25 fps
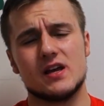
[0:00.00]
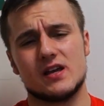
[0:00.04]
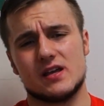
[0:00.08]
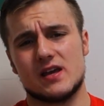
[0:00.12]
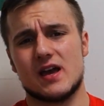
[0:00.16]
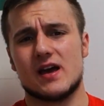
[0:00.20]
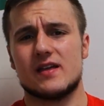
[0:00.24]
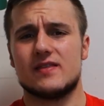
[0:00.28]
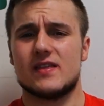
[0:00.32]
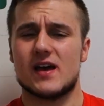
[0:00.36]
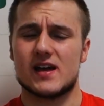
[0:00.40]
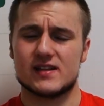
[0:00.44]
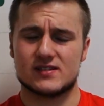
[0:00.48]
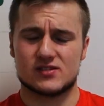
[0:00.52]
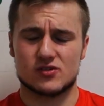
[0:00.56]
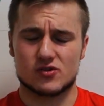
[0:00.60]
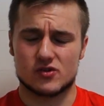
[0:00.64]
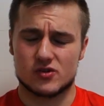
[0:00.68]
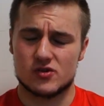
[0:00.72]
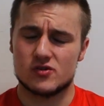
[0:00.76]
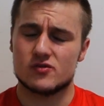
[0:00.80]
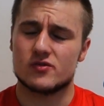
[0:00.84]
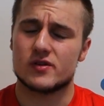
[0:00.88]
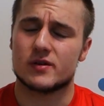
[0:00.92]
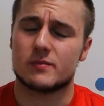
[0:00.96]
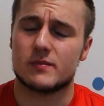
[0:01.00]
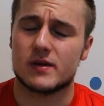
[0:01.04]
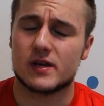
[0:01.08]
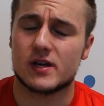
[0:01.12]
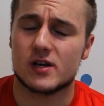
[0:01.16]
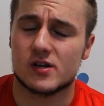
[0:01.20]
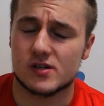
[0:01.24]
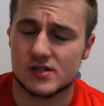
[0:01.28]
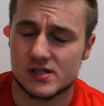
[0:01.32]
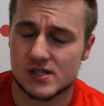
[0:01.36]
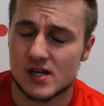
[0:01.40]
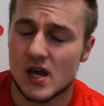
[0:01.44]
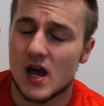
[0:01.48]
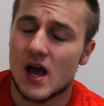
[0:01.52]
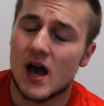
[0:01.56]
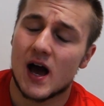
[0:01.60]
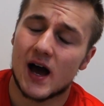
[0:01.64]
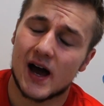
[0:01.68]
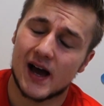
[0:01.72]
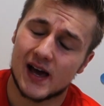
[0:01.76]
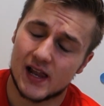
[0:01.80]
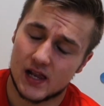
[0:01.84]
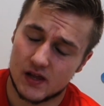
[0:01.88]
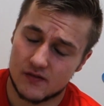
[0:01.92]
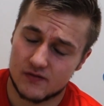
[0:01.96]
Yeah, that's occurring because
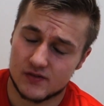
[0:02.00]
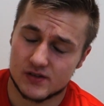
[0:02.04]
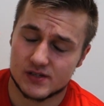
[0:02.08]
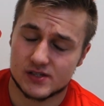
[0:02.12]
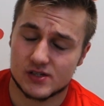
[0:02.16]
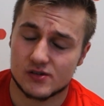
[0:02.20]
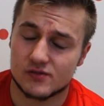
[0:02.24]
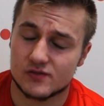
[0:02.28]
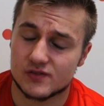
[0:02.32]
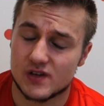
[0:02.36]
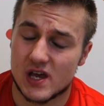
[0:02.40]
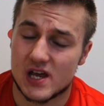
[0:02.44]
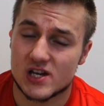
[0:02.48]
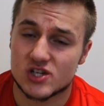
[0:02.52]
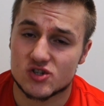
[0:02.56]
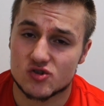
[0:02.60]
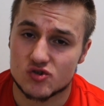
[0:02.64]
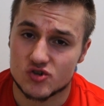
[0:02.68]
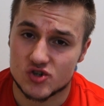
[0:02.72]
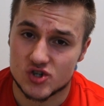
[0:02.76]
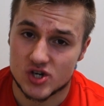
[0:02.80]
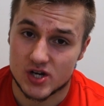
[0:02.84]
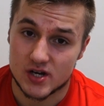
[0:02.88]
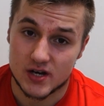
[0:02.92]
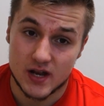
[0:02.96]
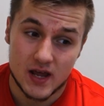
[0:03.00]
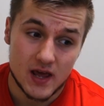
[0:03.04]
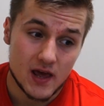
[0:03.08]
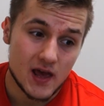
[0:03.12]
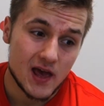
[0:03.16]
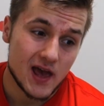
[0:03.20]
high levels of estrogen.